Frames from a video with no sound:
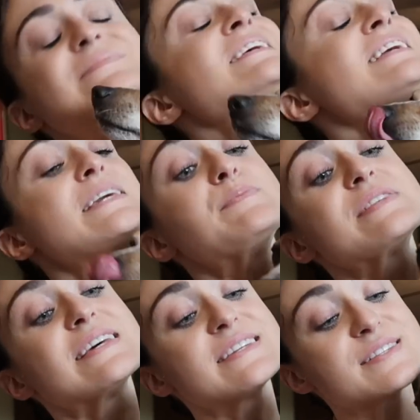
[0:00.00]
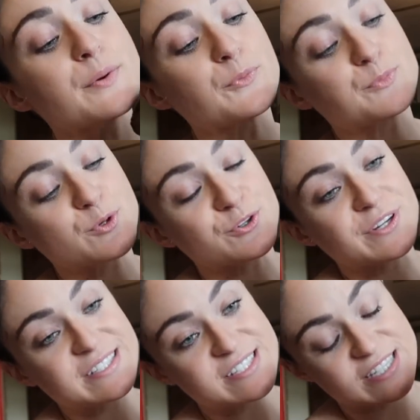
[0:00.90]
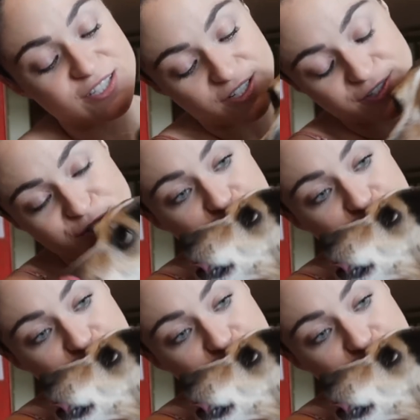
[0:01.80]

He keeps his pretty darn